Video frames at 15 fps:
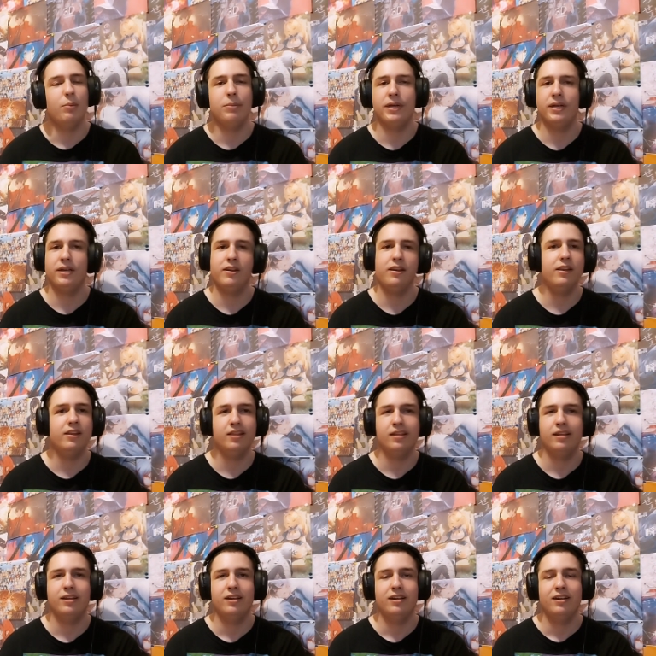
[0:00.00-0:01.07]
mean,
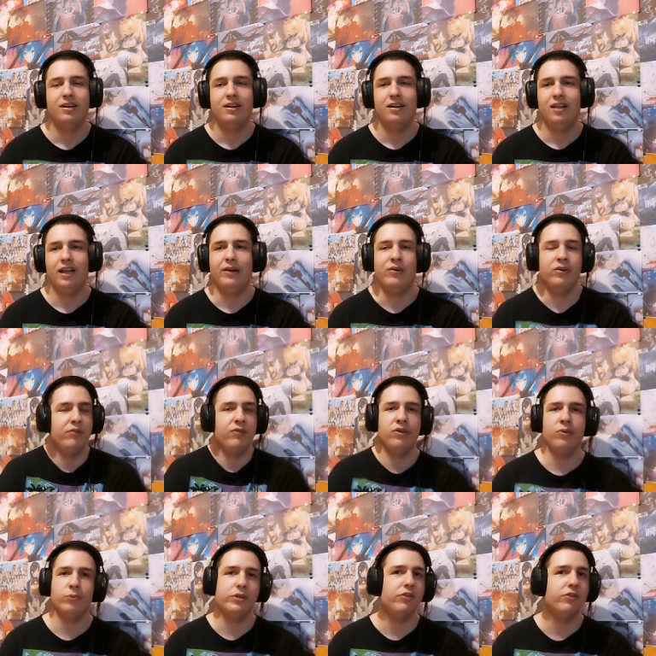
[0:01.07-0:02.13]
I don't even
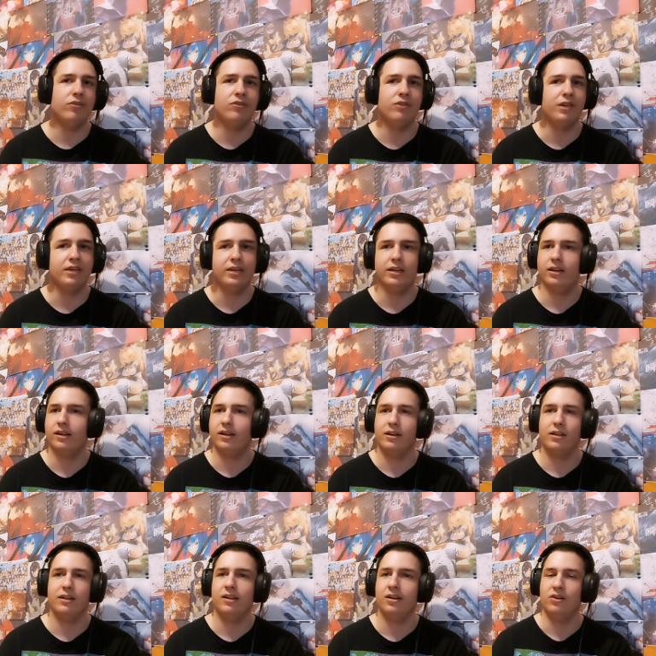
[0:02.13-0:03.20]
know what to say
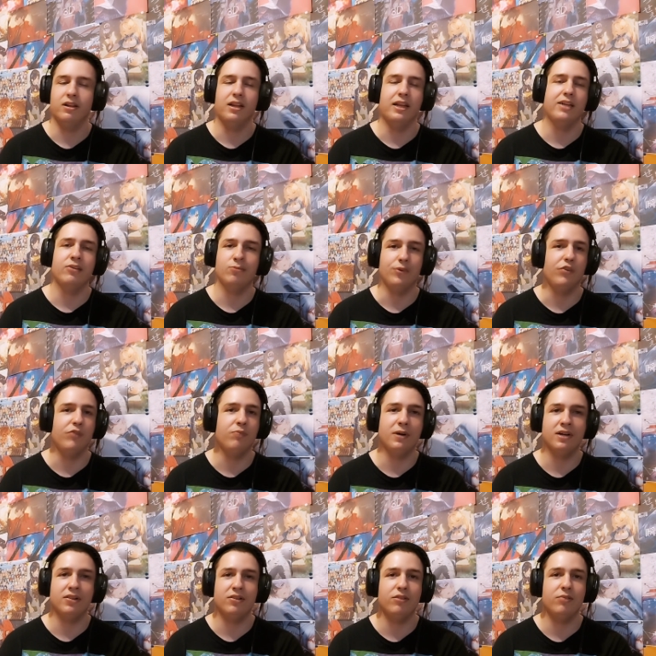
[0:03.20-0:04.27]
on like which
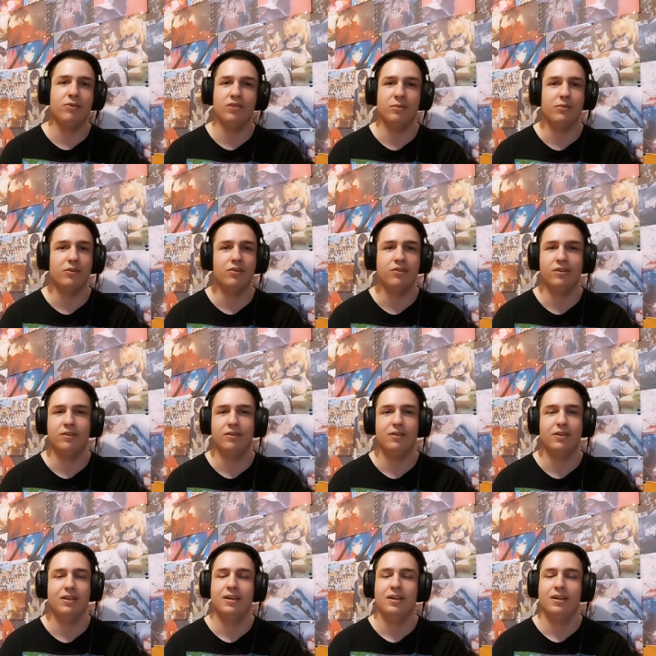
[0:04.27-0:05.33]
part is the most
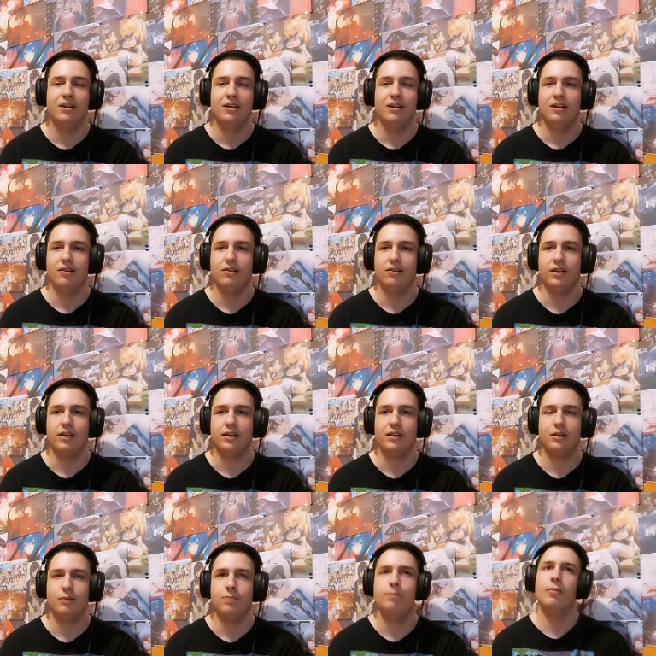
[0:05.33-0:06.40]
impressive. It's like,